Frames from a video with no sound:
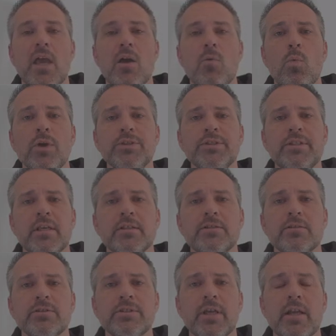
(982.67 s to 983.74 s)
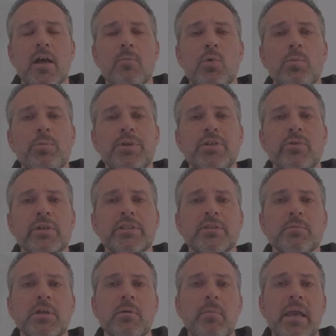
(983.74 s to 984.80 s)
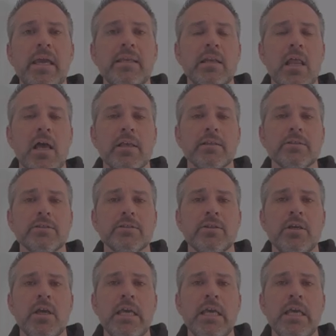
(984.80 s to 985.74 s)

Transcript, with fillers: And once things are set up, we'll be doing some command lines.